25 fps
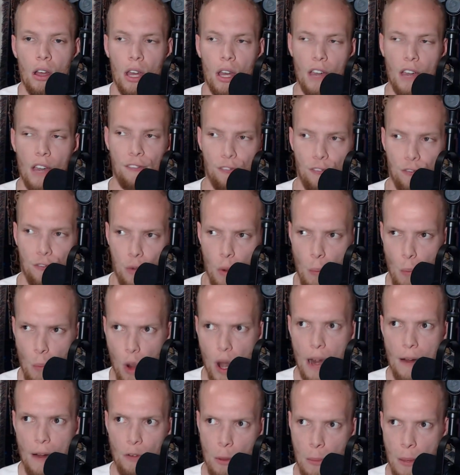If from
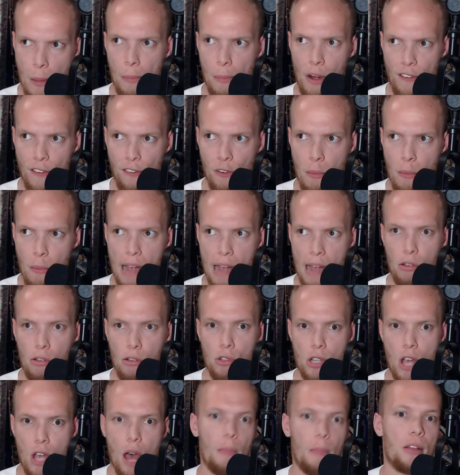what I'm remembering from Michael
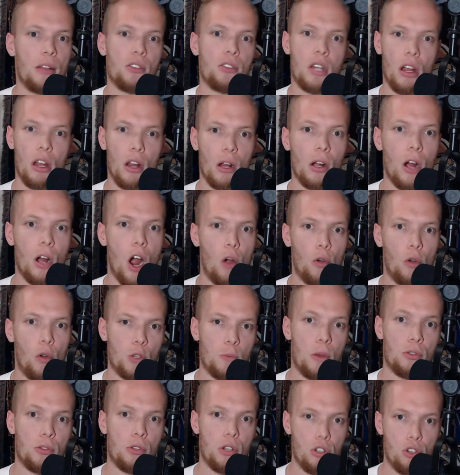Thomas, Derek Carr was
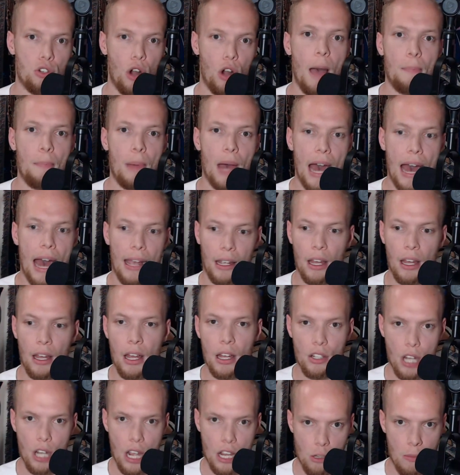supposed to drop back.
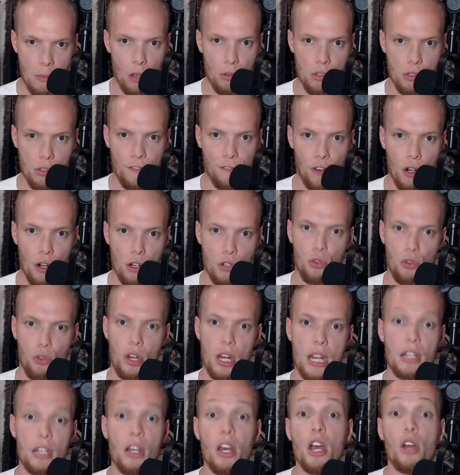Taysom Hill was the first
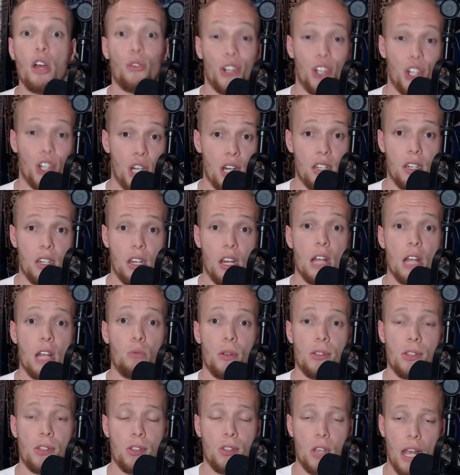read. Rashid Shaheed
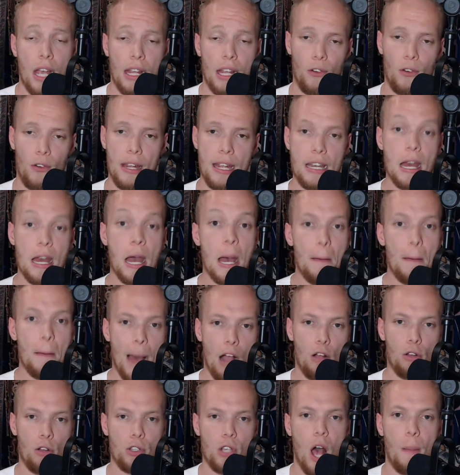was the second read.
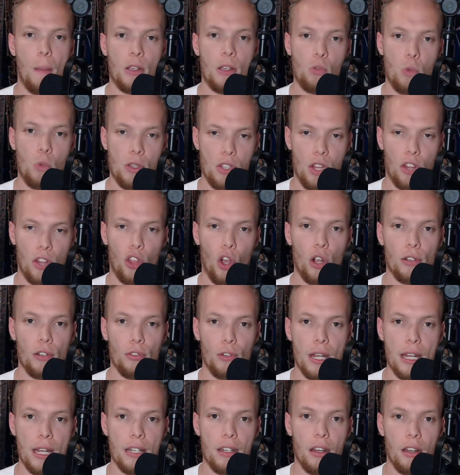Michael Thomas was the third
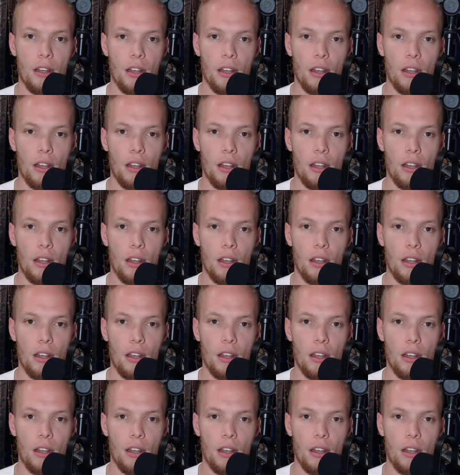read.